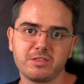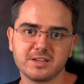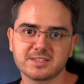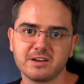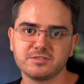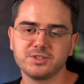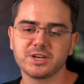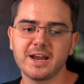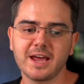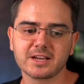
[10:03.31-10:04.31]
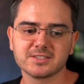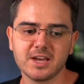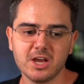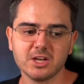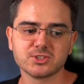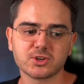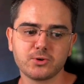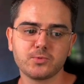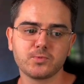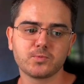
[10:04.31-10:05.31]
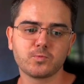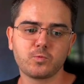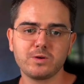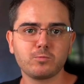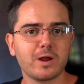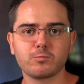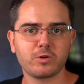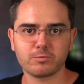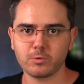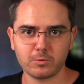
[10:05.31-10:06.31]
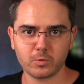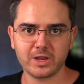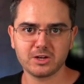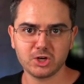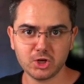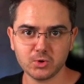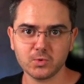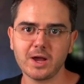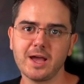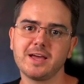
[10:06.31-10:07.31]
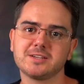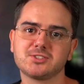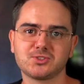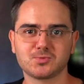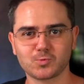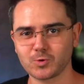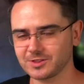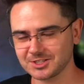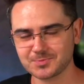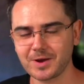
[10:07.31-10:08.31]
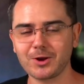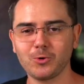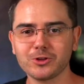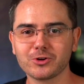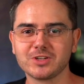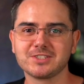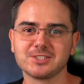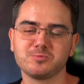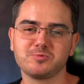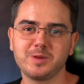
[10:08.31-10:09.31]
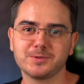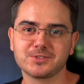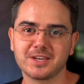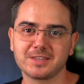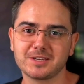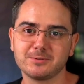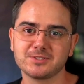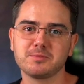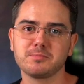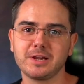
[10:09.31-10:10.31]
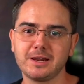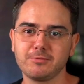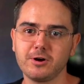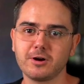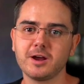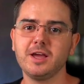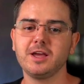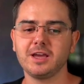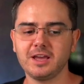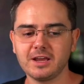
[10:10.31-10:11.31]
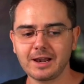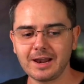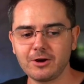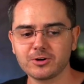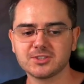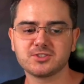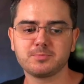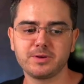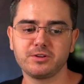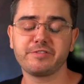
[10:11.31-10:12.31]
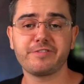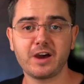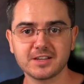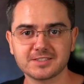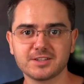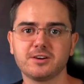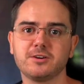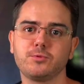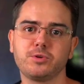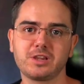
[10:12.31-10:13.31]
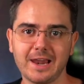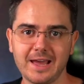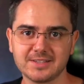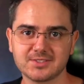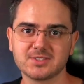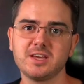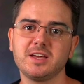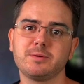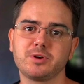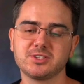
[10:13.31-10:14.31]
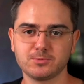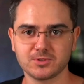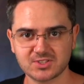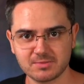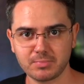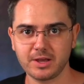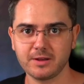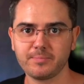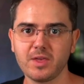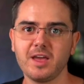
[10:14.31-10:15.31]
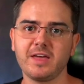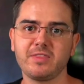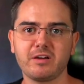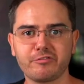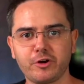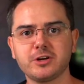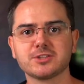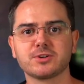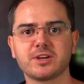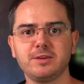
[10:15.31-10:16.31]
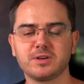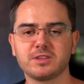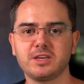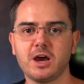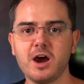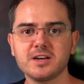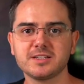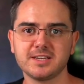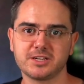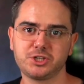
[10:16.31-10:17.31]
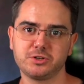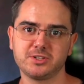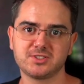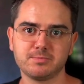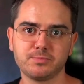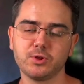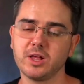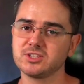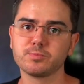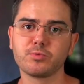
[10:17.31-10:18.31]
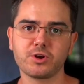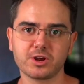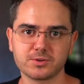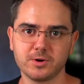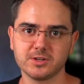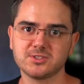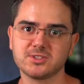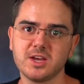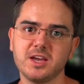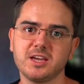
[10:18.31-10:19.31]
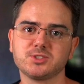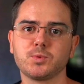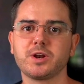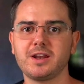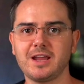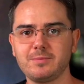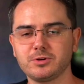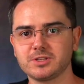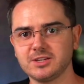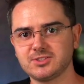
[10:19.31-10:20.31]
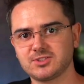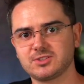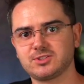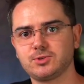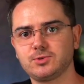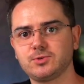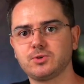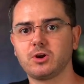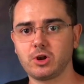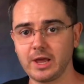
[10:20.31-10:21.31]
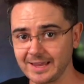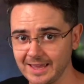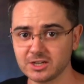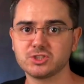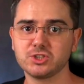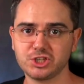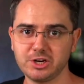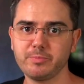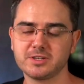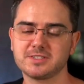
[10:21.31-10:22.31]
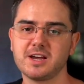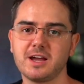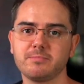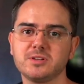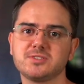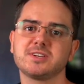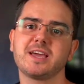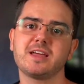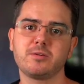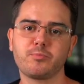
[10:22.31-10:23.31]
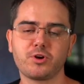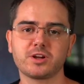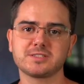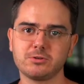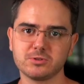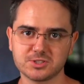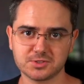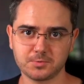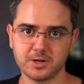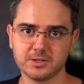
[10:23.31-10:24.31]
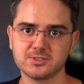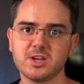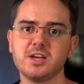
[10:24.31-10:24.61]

things have to connect. So we went with what we knew, and with, despite all the criticism of people saying that it was completely wrong, it allowed us to build faster with less because it was simpler. And that focus on keeping the architecture as simple as the product was is what enabled us to, again, to ship on time, to get the product out into the world,